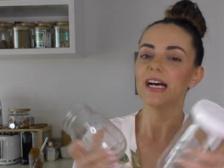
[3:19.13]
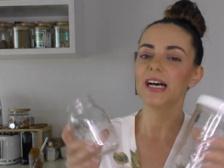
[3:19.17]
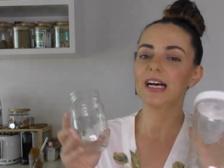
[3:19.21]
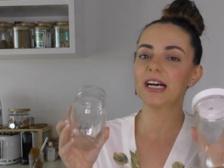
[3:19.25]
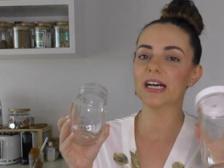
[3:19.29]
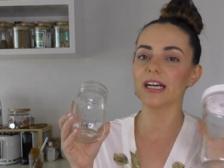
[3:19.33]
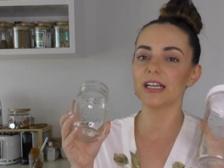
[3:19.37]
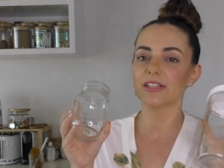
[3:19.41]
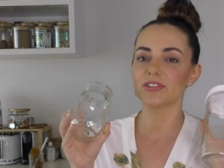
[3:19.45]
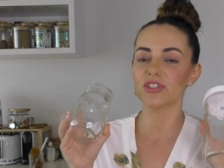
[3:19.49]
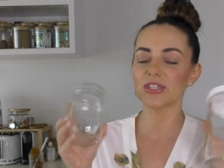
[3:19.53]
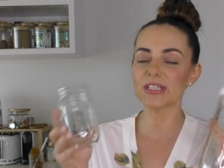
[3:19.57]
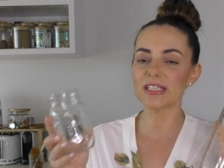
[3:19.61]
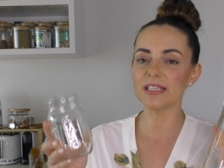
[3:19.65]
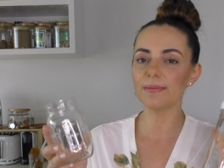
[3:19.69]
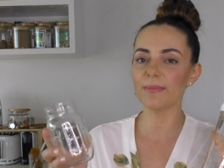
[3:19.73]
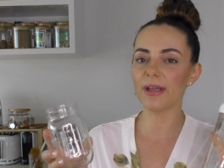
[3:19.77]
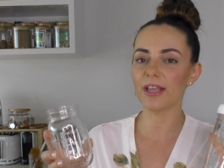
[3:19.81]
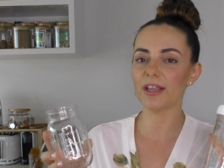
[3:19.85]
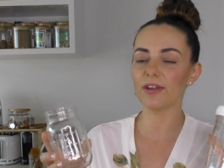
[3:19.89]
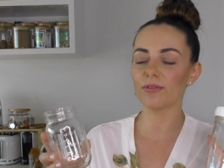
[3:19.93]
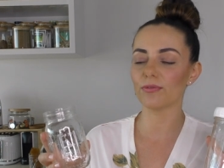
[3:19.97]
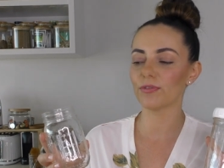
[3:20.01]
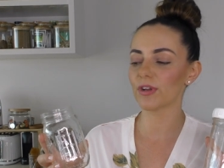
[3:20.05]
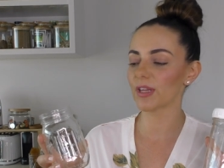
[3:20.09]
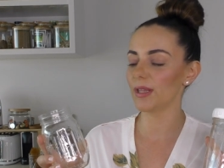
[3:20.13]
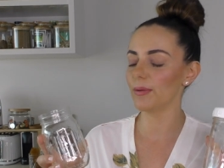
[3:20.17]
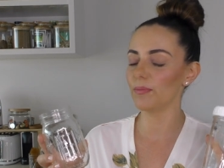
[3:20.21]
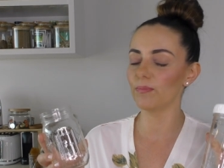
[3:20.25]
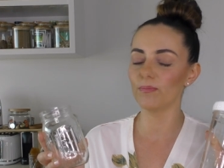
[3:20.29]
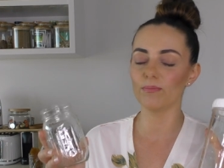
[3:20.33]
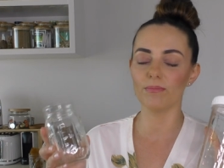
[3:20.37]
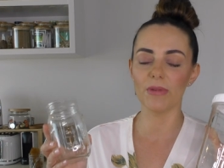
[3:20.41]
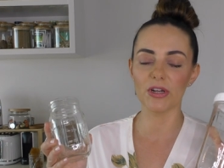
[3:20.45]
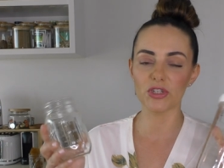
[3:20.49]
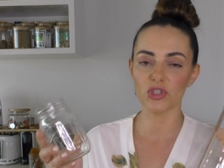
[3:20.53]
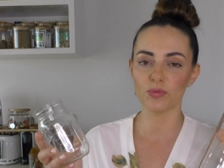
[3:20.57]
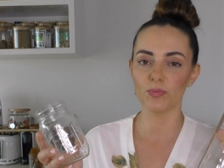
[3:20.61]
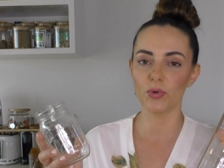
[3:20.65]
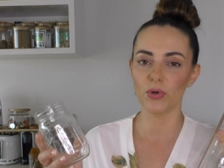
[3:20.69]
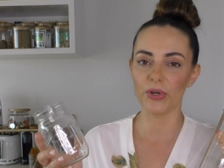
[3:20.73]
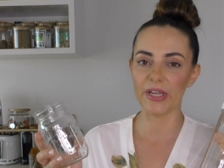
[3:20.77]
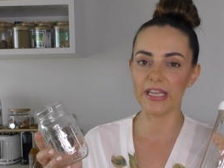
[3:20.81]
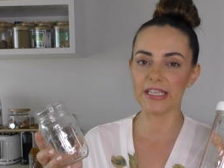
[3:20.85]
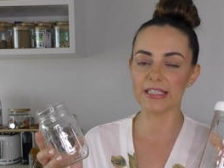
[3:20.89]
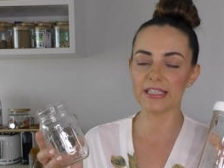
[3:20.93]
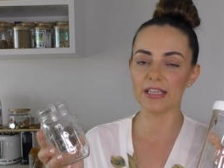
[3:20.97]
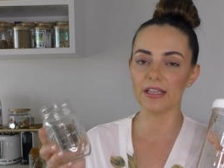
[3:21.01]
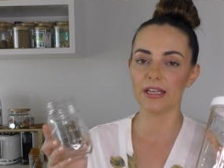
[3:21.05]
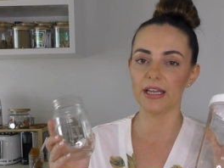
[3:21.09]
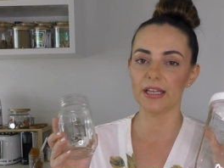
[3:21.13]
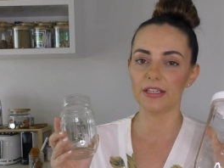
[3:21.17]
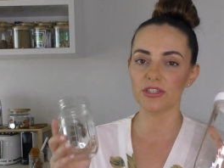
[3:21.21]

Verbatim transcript: uh, just to make it really much more easier